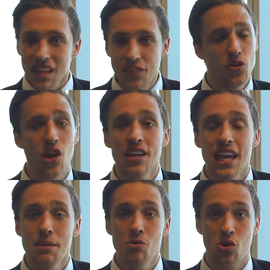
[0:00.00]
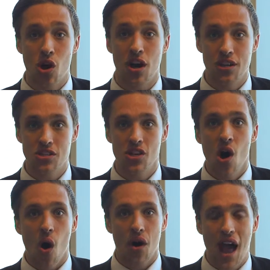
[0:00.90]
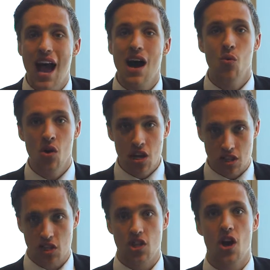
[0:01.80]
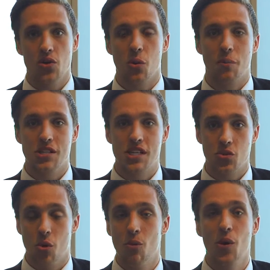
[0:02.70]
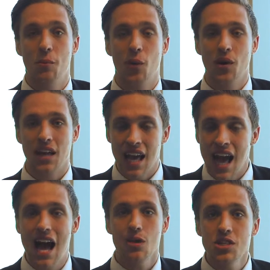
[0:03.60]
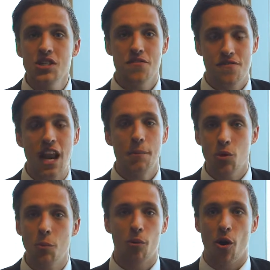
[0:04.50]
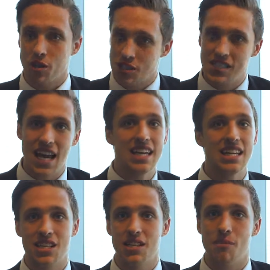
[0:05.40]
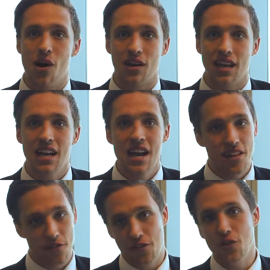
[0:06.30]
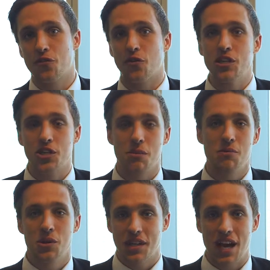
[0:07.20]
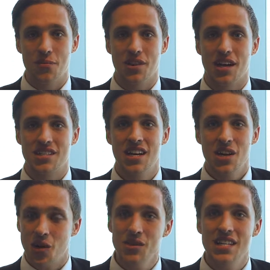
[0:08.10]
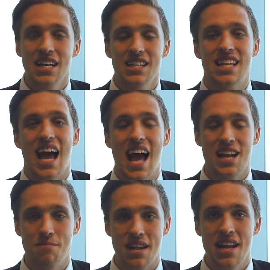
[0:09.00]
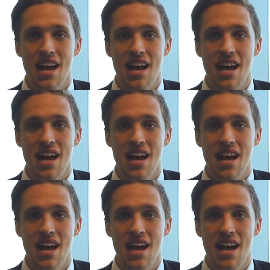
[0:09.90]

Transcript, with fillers: If you'd like any more guidance on how to start your business, or more importantly, how to develop your product and take it to the market, then feel free to communicate with us. Contact us at admin